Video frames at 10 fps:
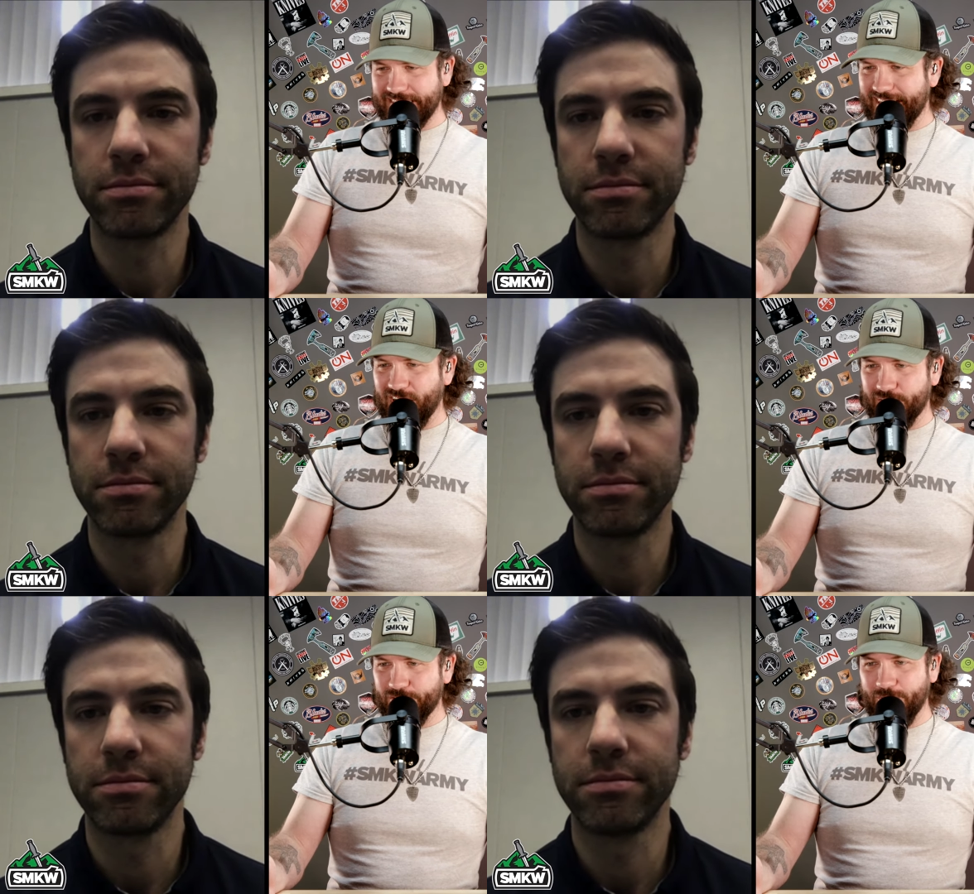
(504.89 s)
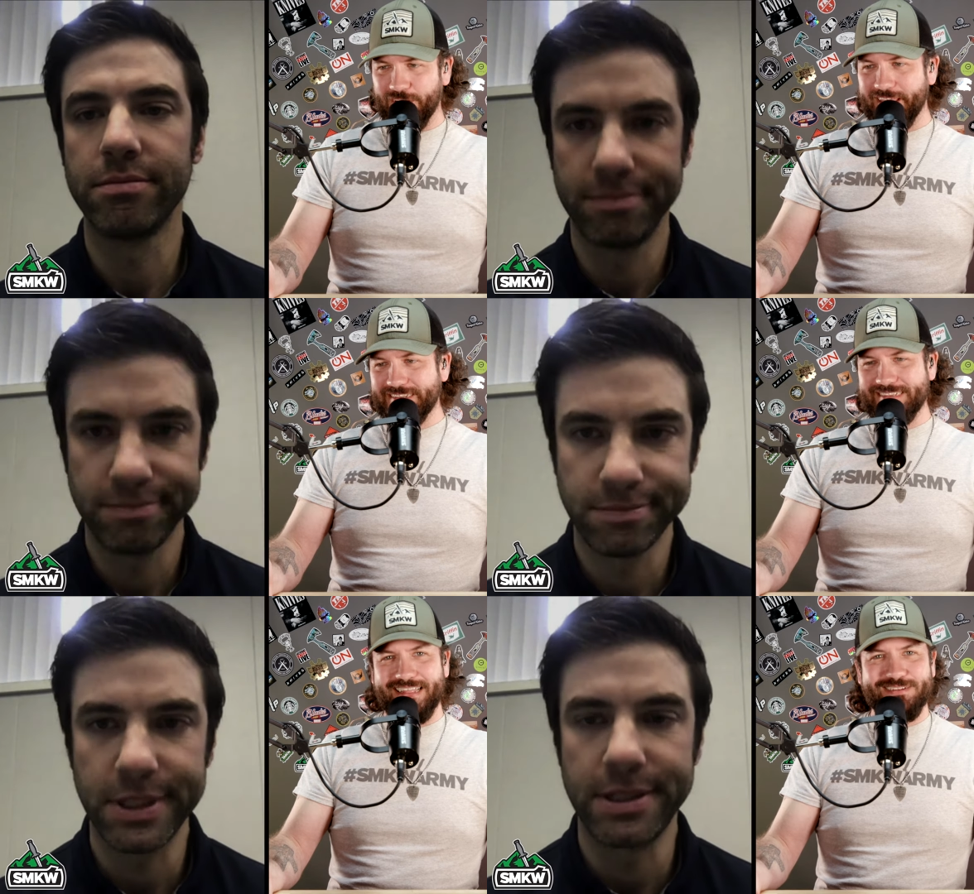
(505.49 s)
Speaker 1: it however you want.
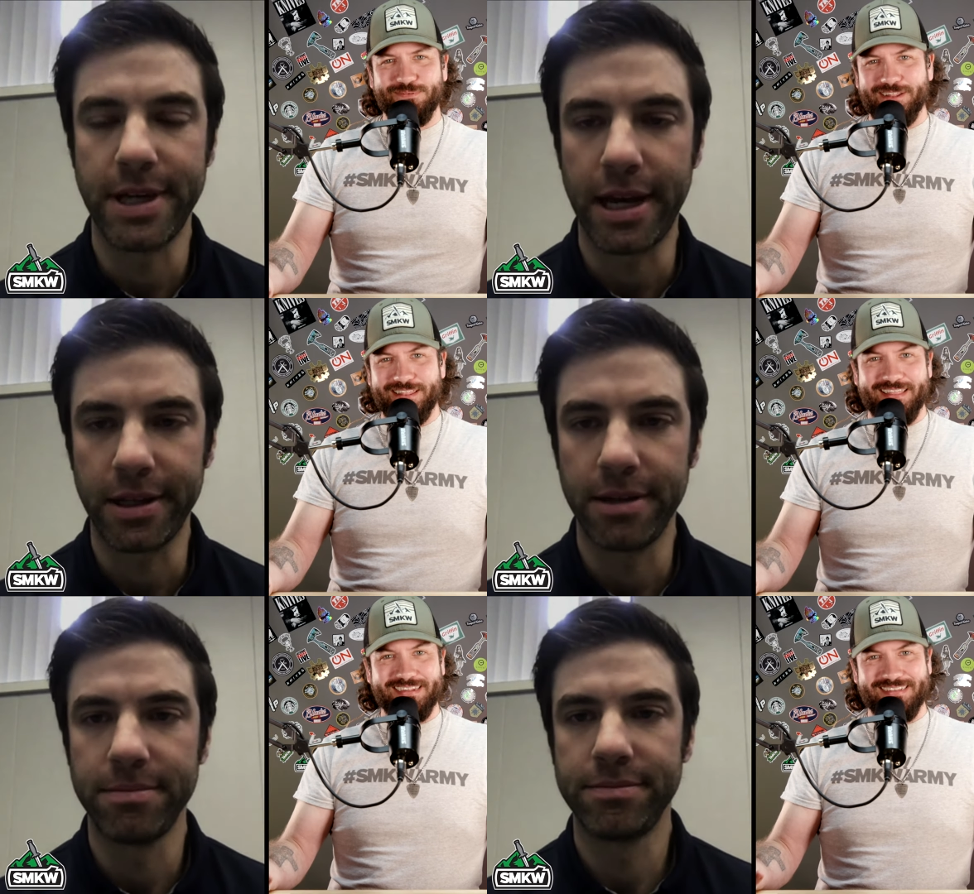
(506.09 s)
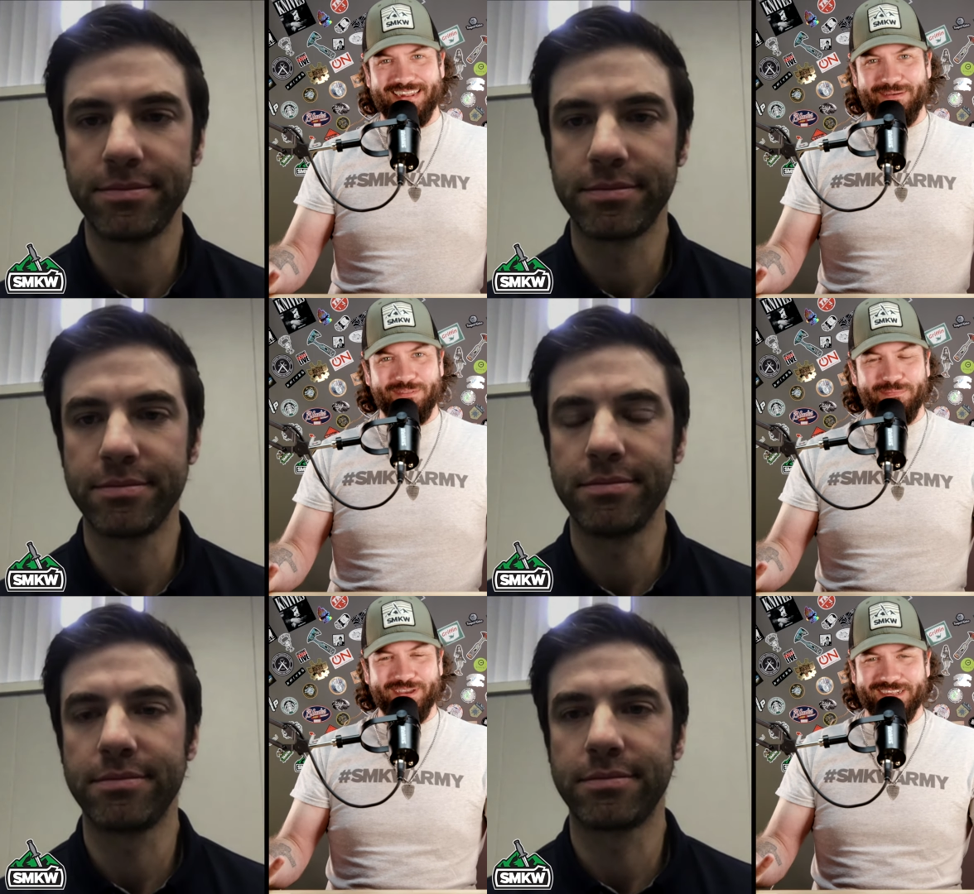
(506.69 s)
That's that's one exactly. of the things that I'm the
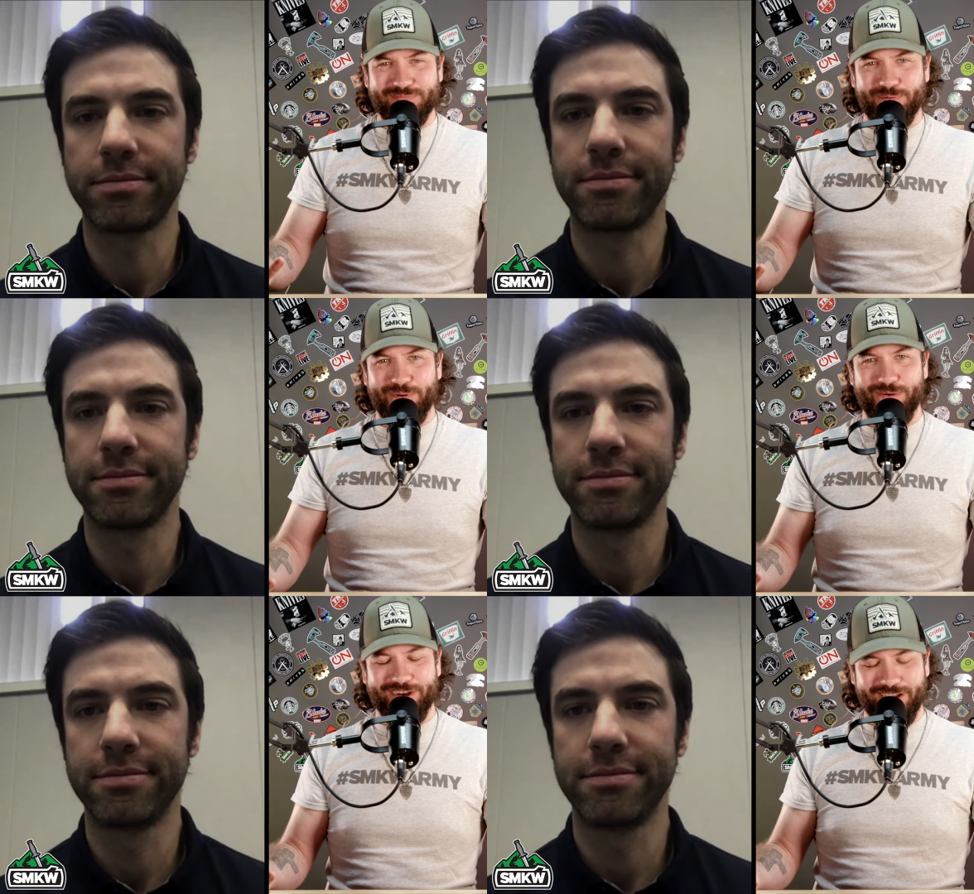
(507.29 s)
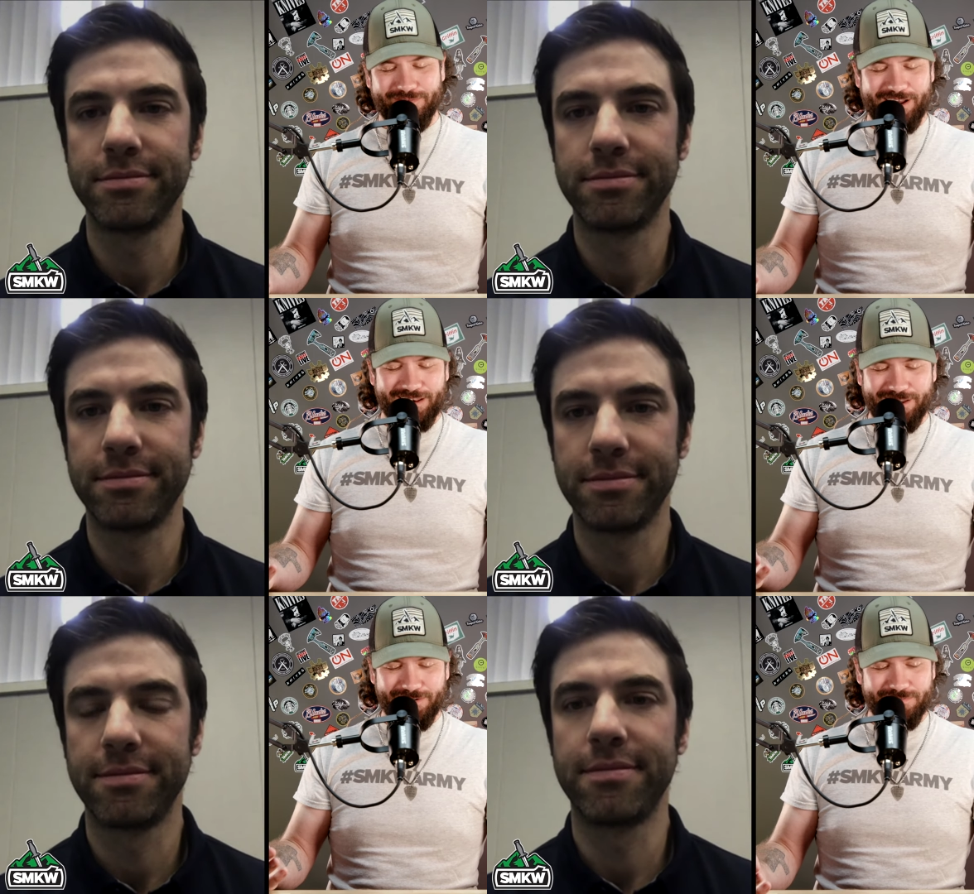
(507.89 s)
biggest proponent of. I
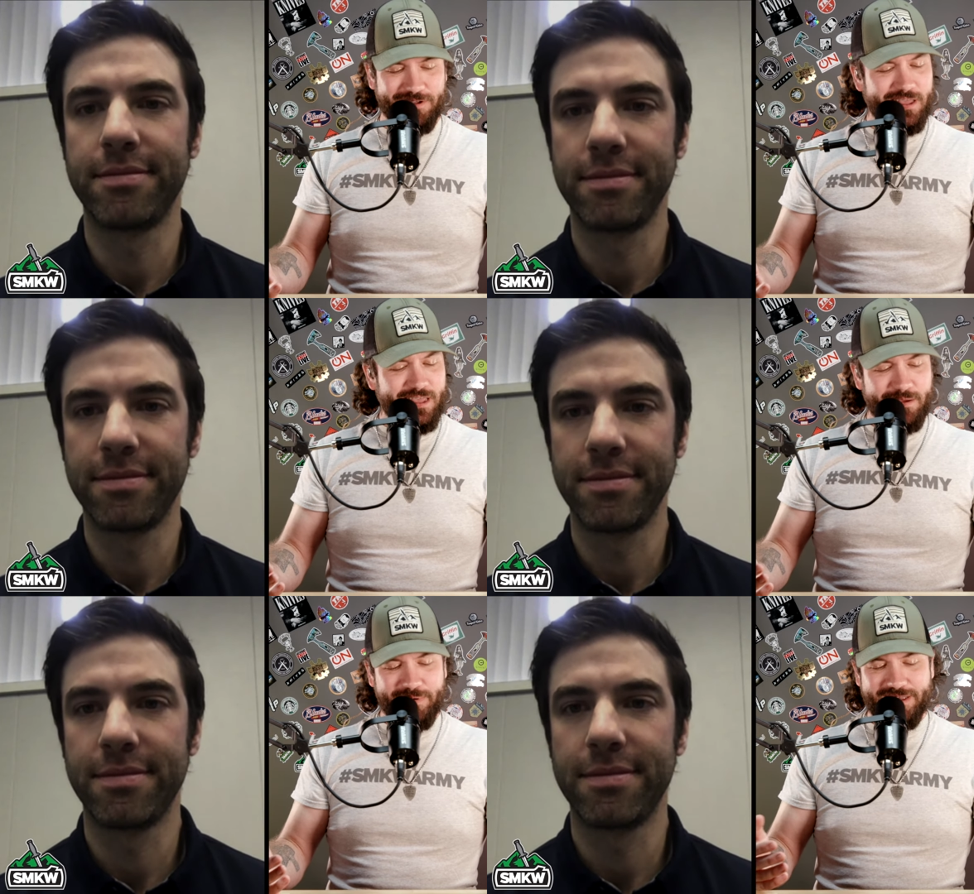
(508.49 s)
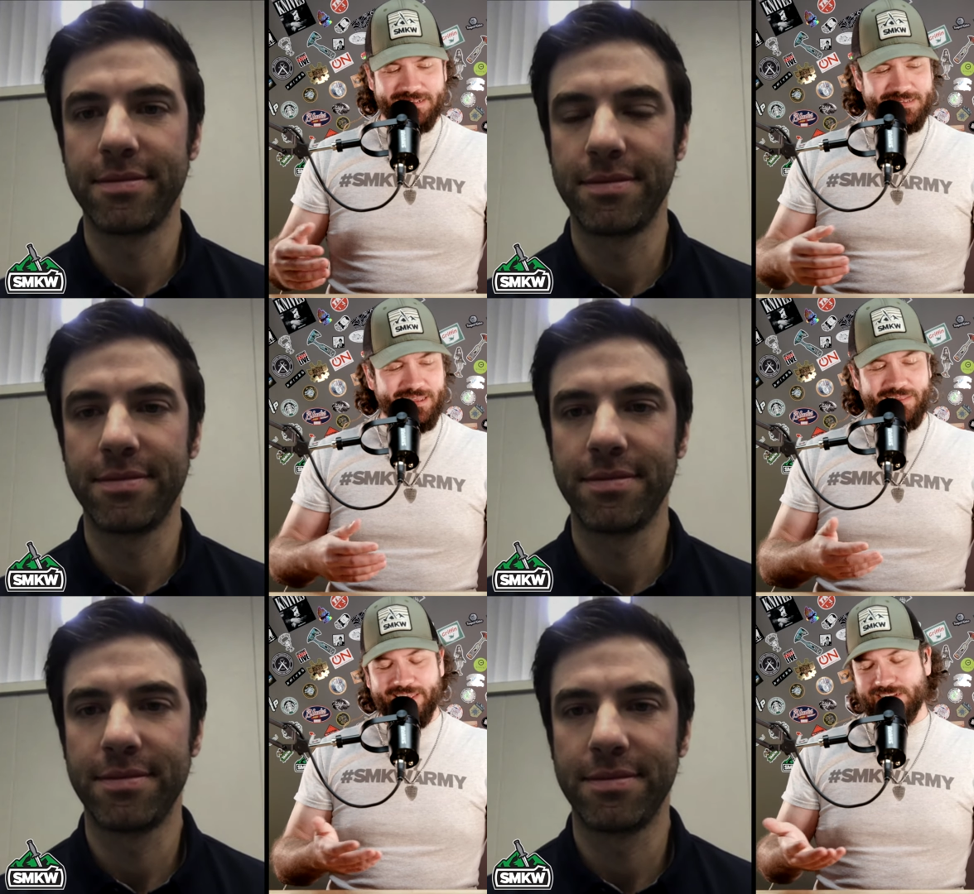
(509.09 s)
love because,
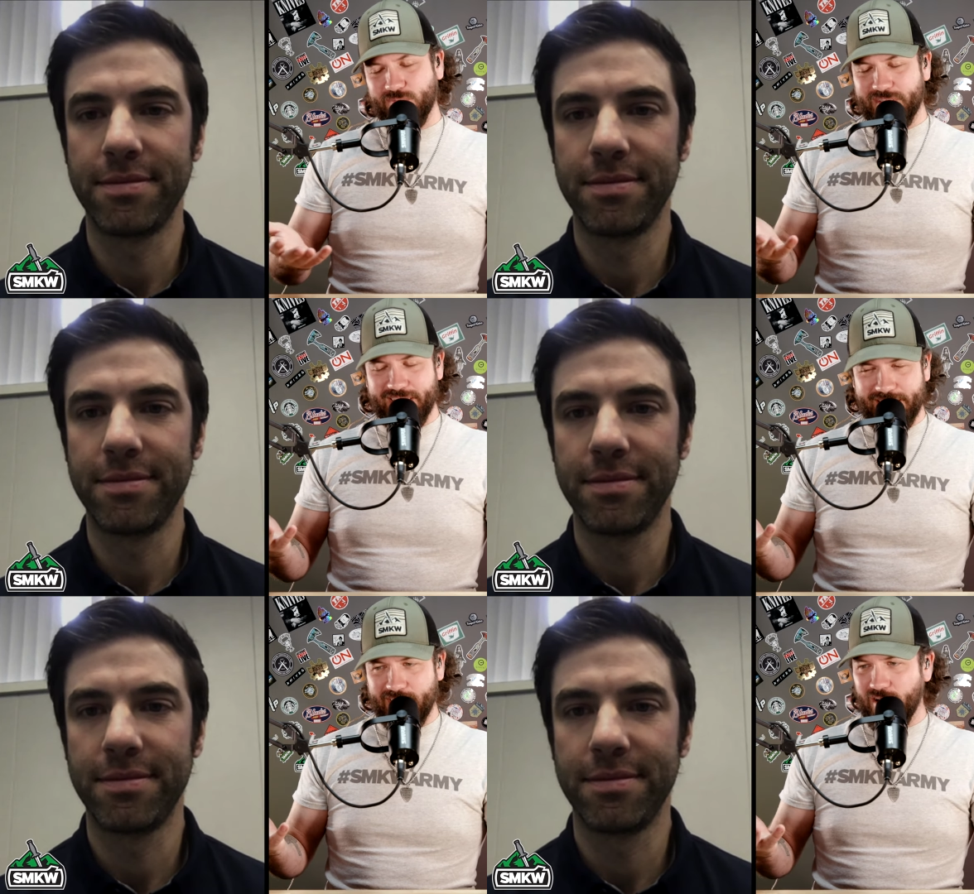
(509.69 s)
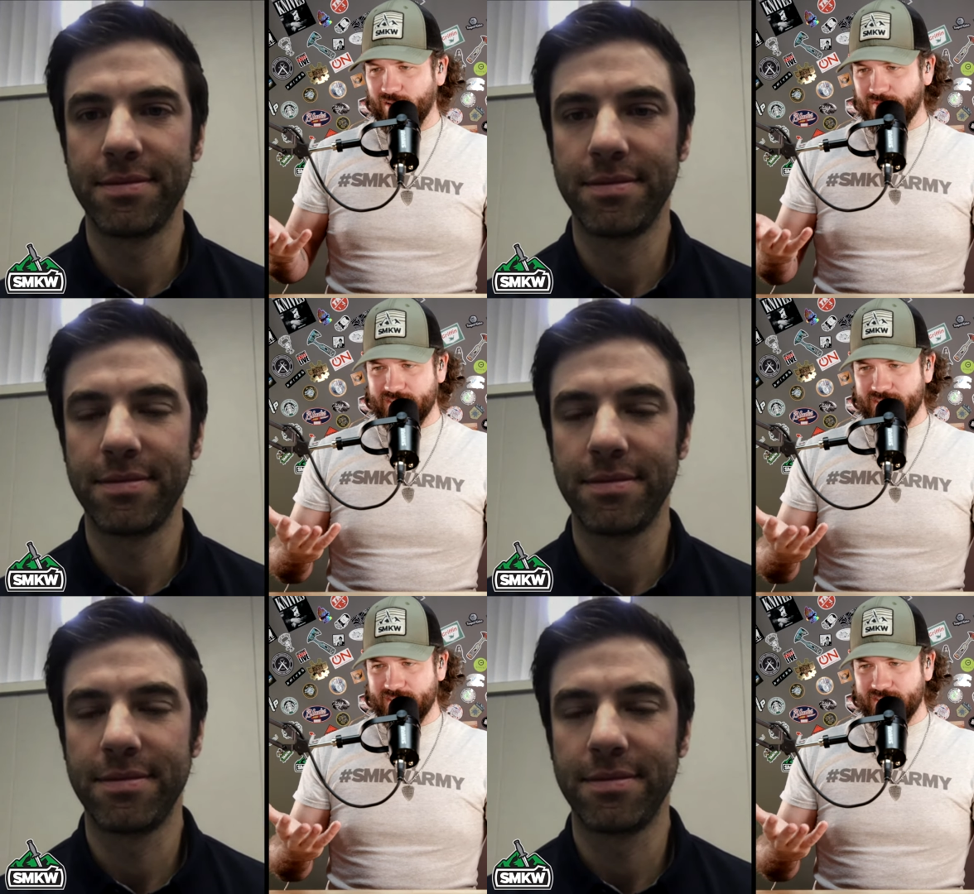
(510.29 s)
and that's one thing that all of